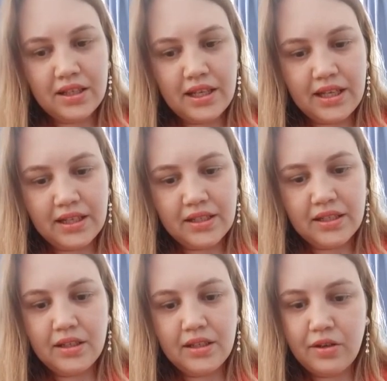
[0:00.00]
in
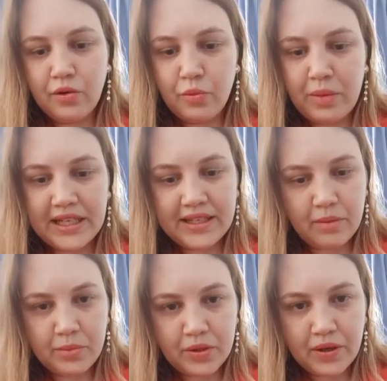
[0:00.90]

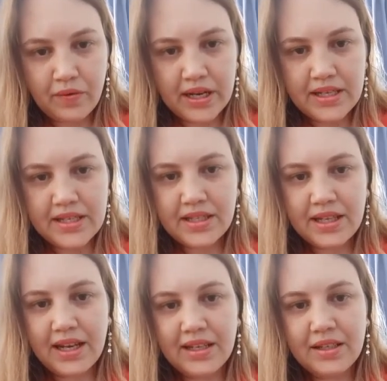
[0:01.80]
Romania, Bucharest,
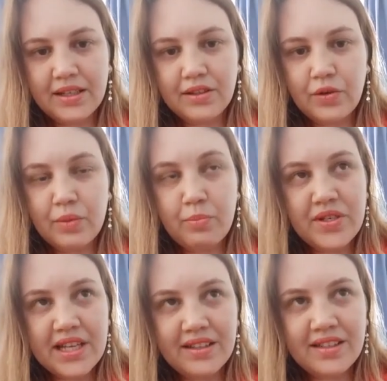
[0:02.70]
and the
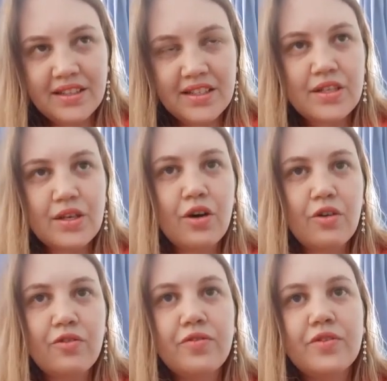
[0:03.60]
representatives
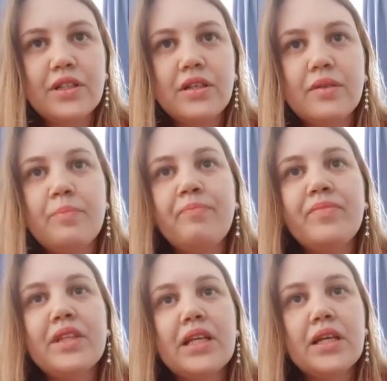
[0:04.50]
of
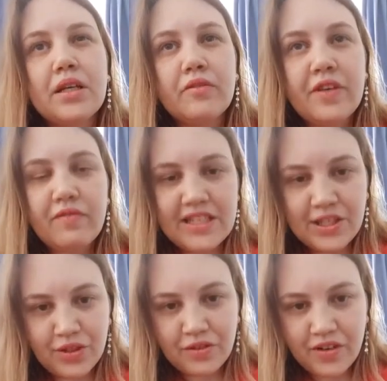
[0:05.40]

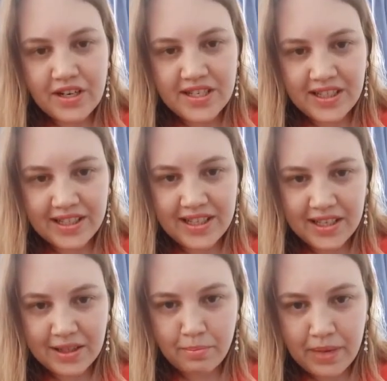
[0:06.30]
Vives University
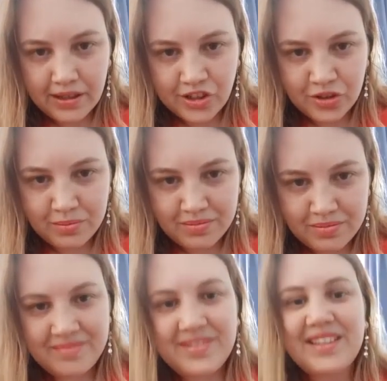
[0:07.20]
in Belgium.
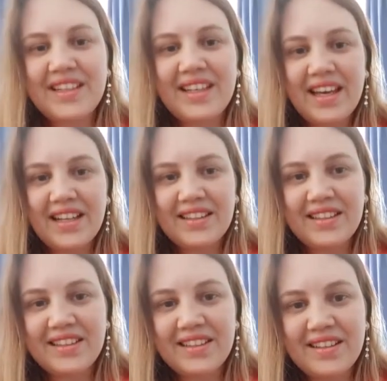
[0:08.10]

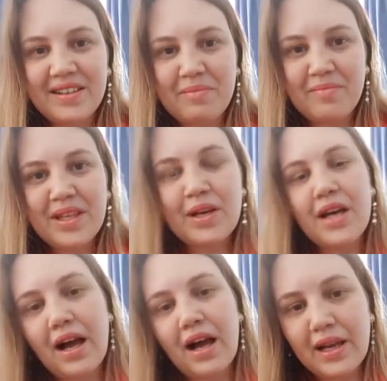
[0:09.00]
And
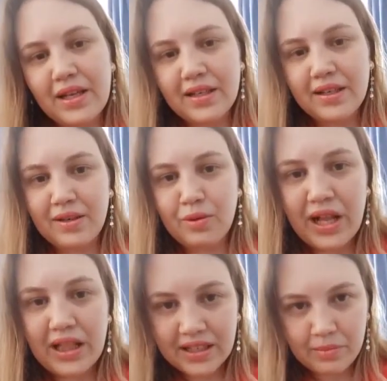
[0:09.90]
I
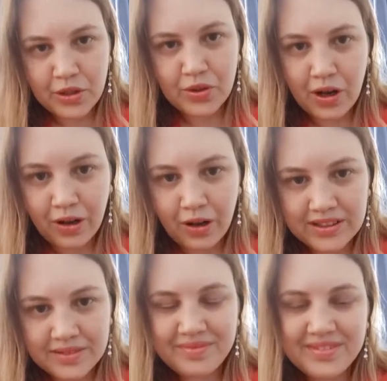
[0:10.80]
welcome you
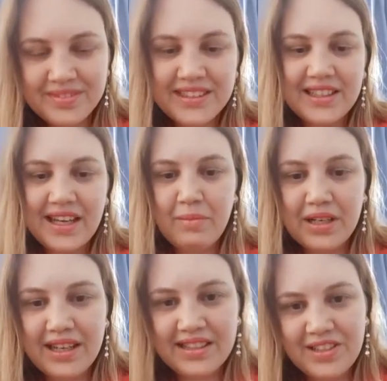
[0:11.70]
all.
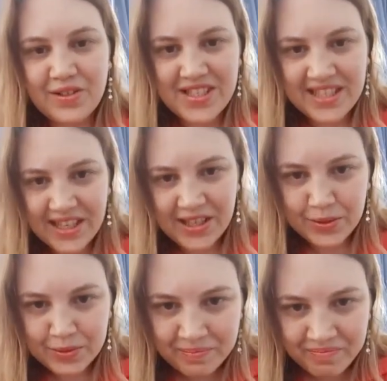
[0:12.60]
I'm glad to see
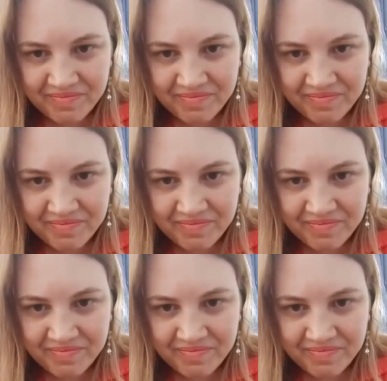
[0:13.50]
you.